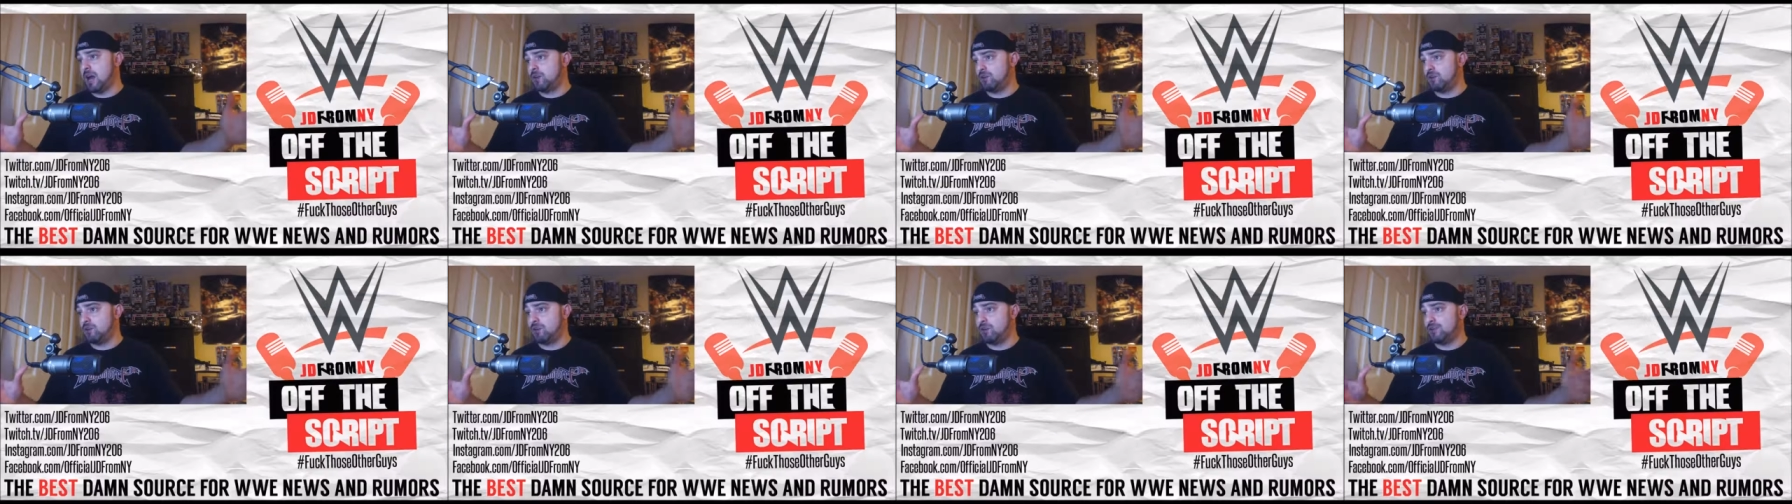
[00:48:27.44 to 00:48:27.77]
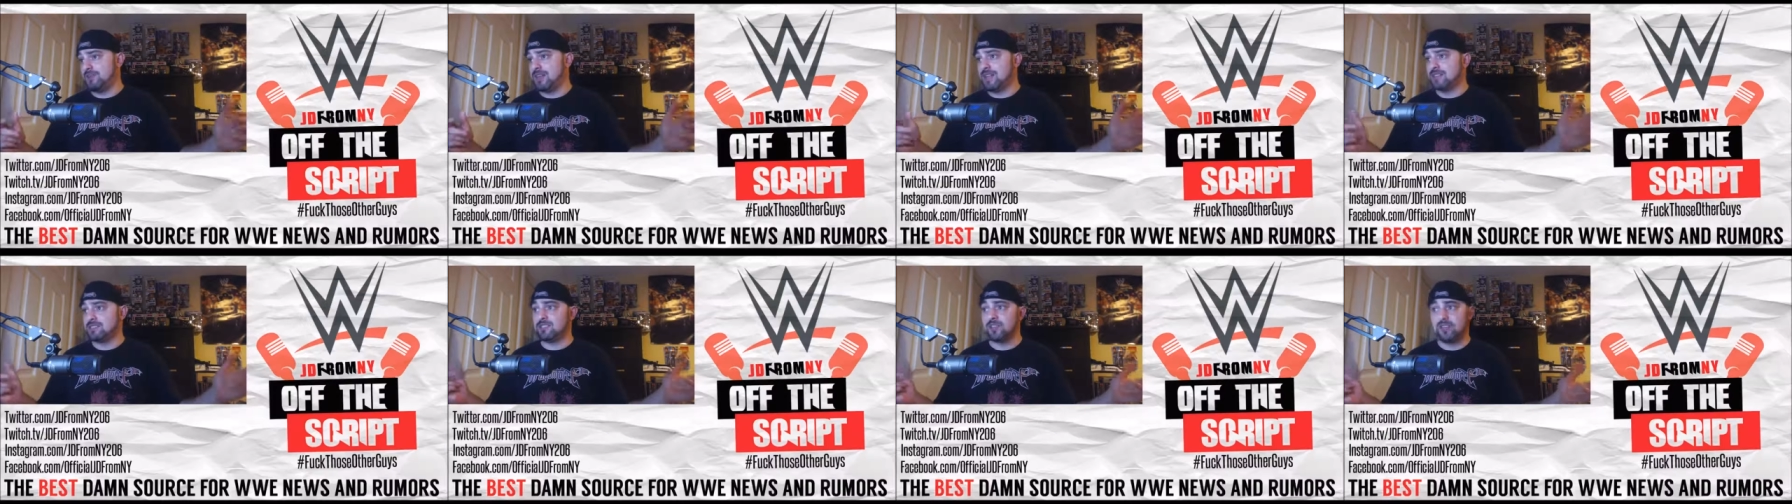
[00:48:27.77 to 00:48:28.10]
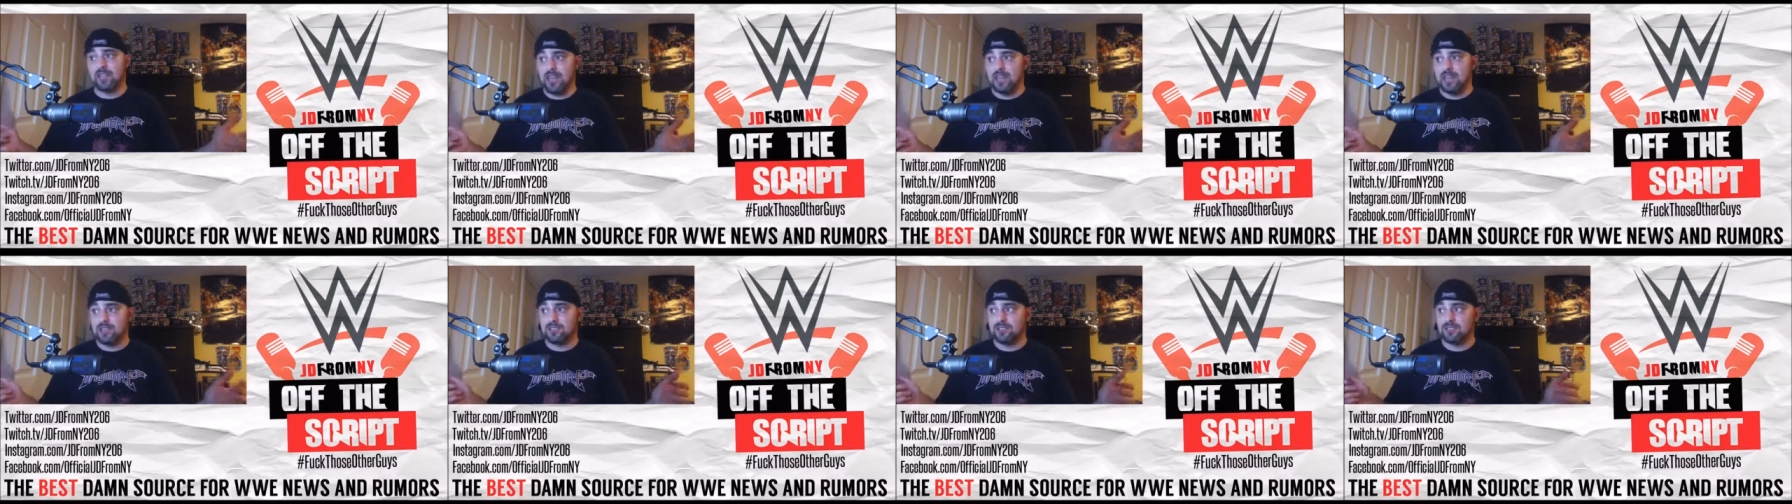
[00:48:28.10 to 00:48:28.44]
I don't know if that's
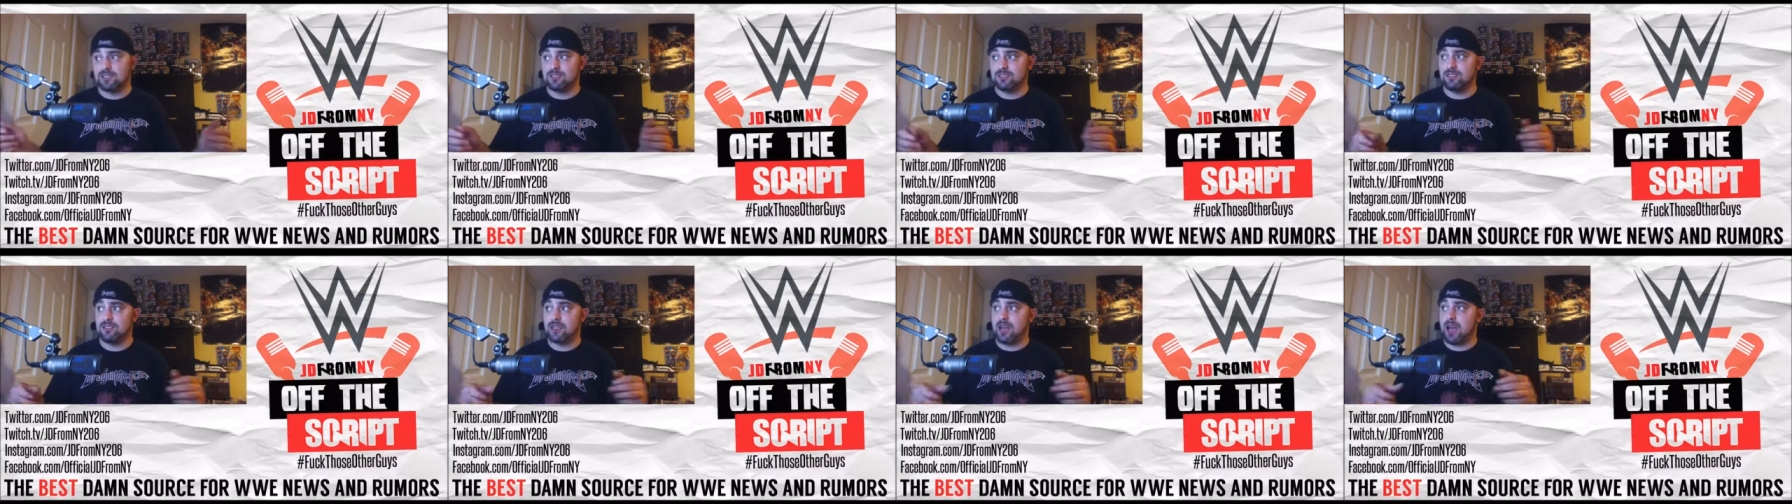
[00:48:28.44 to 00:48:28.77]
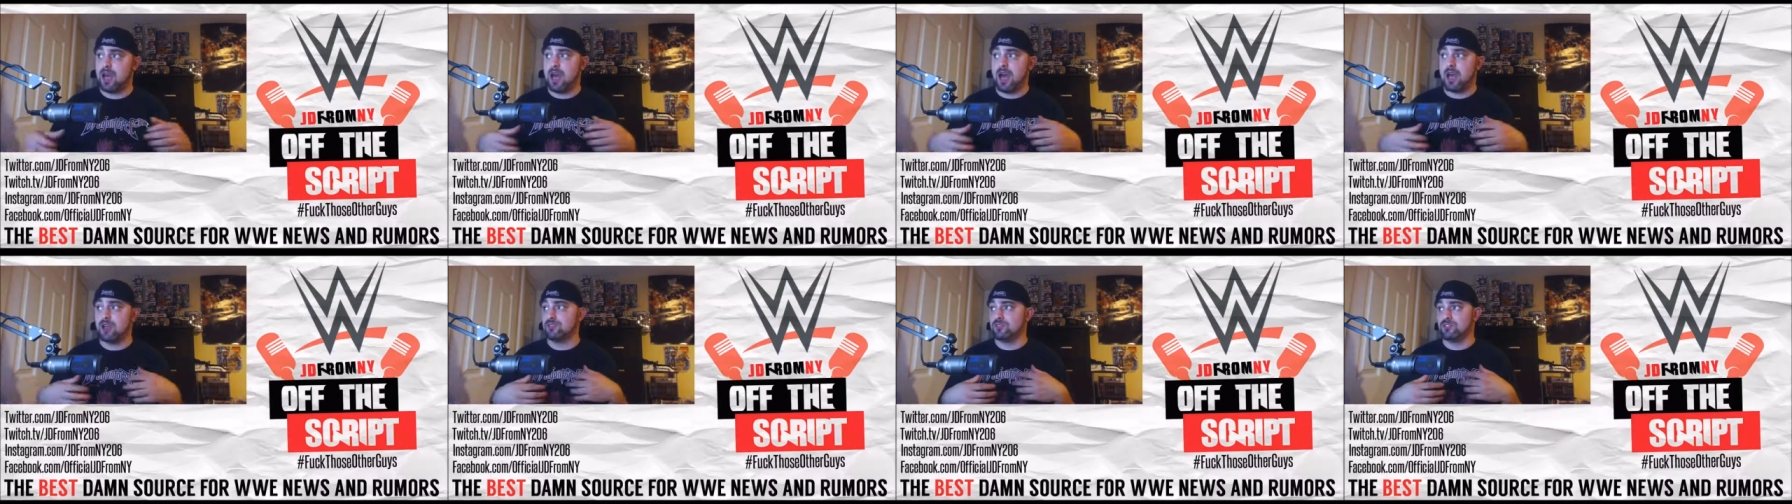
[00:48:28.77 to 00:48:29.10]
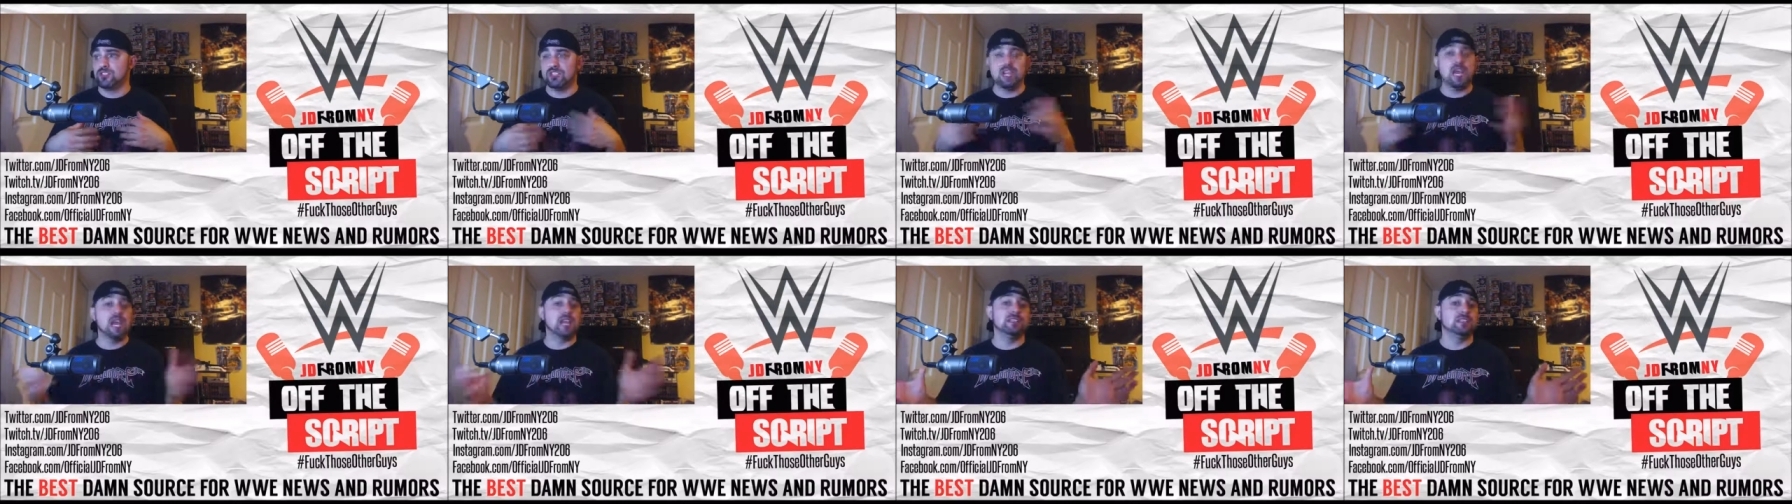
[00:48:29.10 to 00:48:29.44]
the case. I
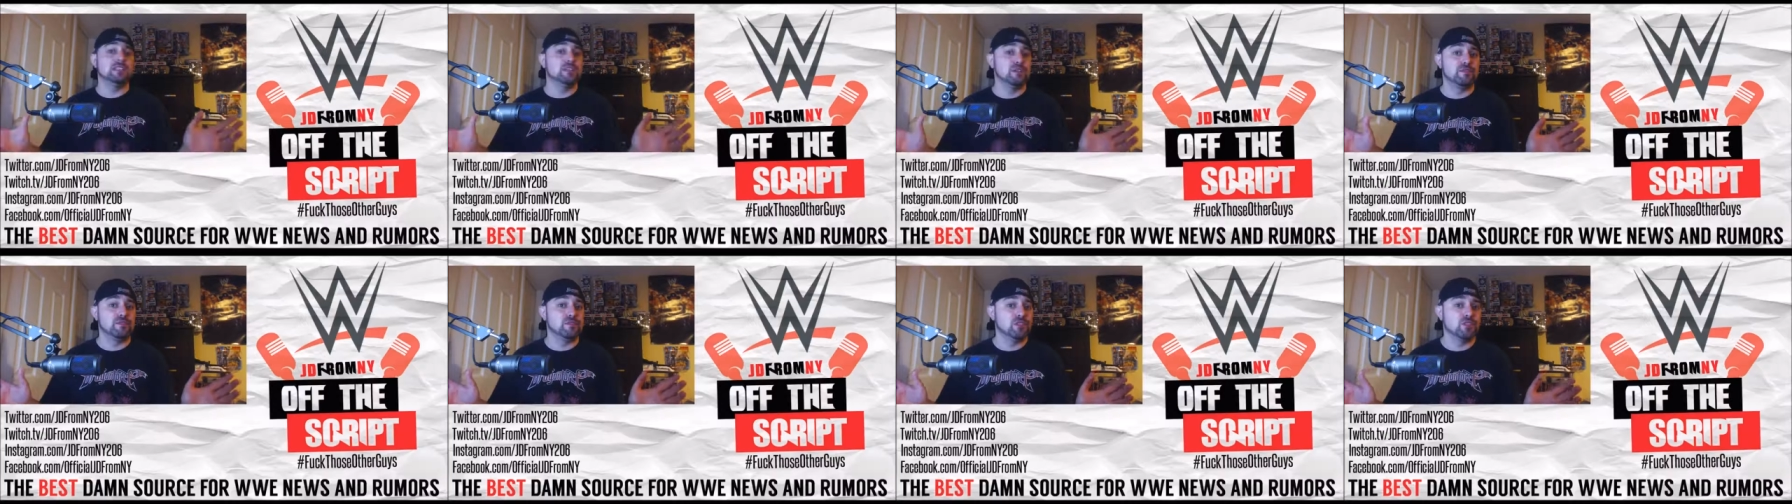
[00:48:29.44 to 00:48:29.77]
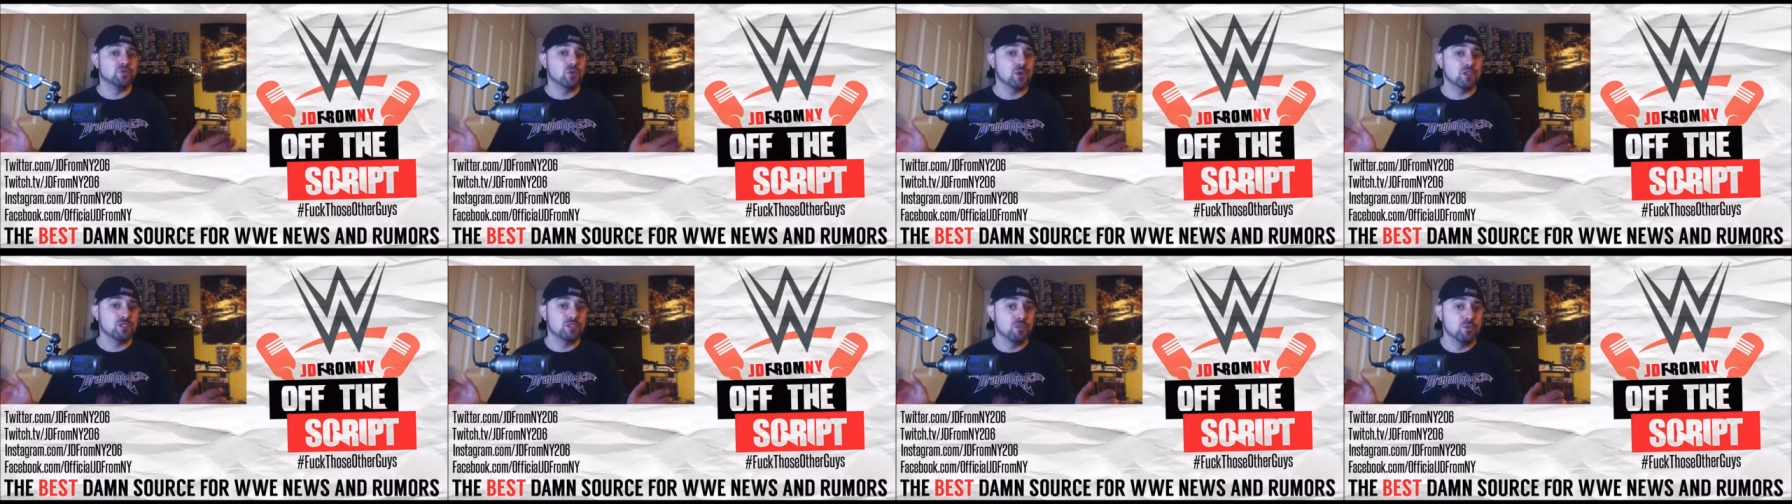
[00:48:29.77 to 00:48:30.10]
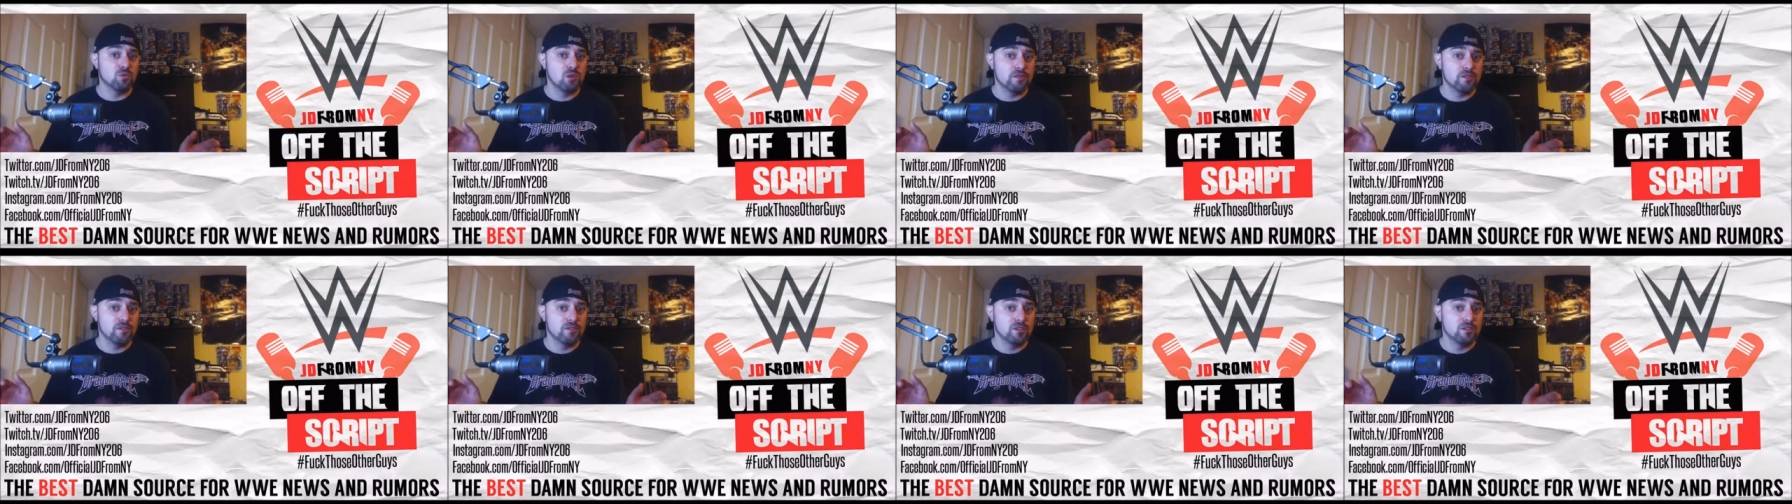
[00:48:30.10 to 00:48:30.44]
don't see any difference
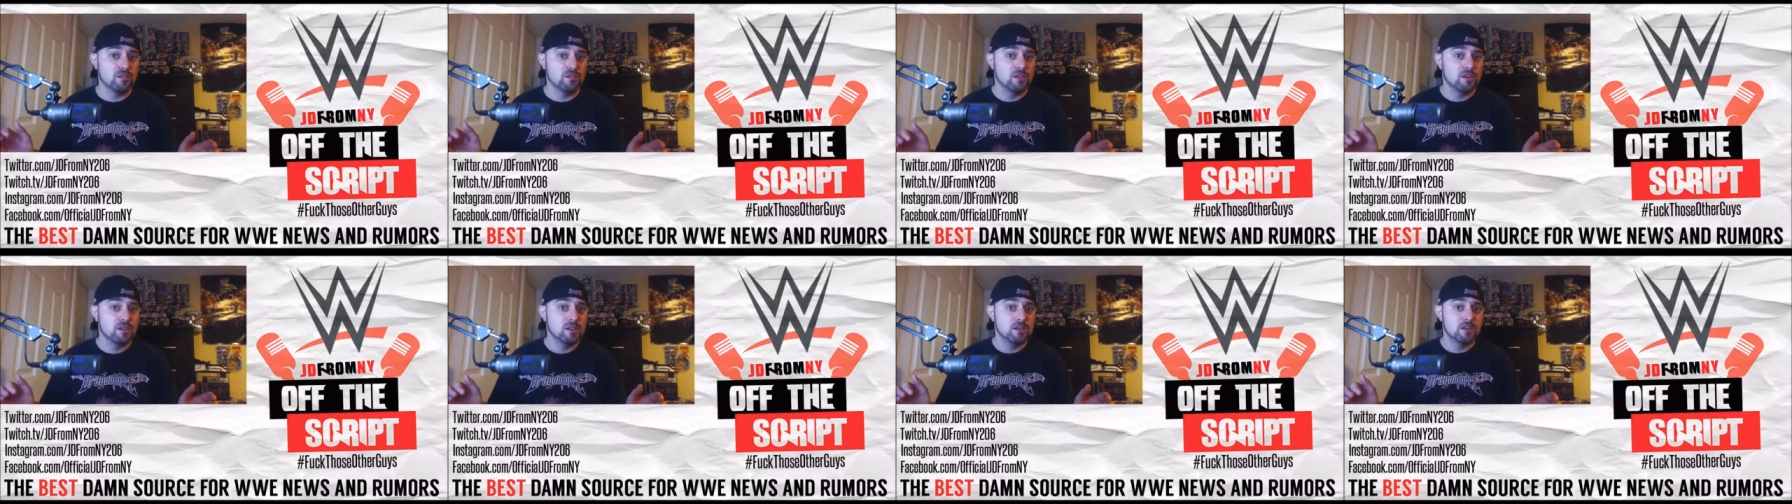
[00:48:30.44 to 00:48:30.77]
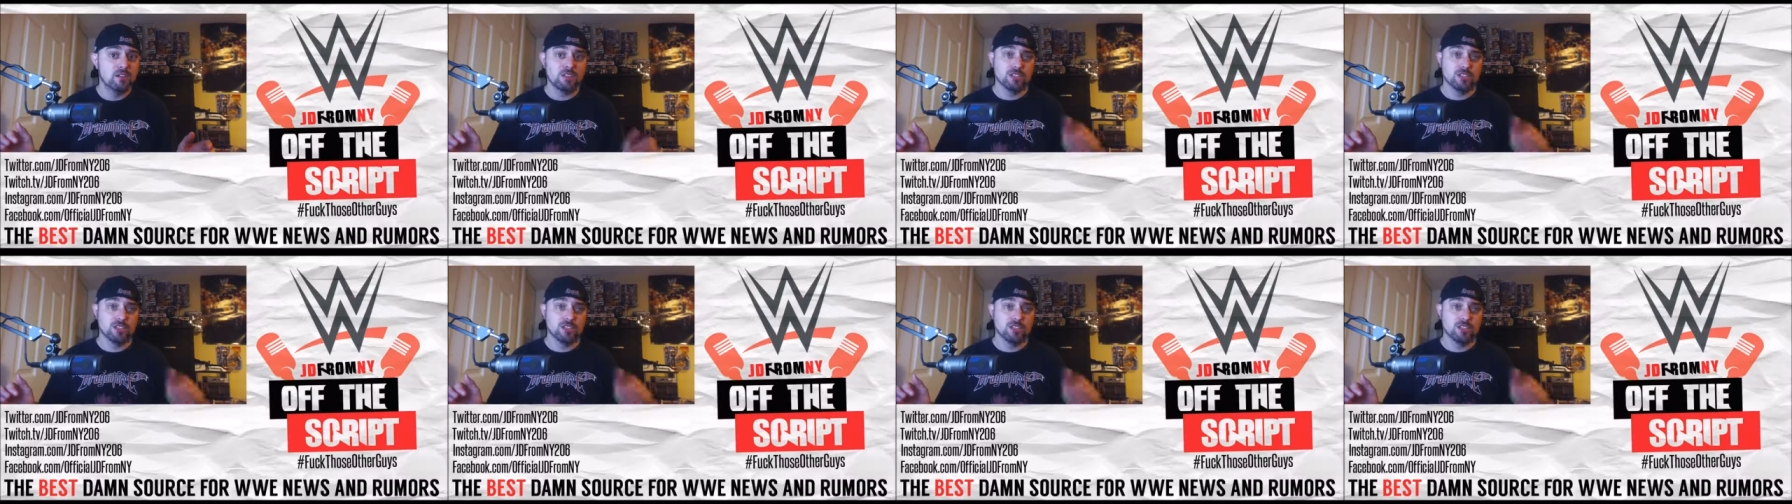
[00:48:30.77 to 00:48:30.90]
whatsoever.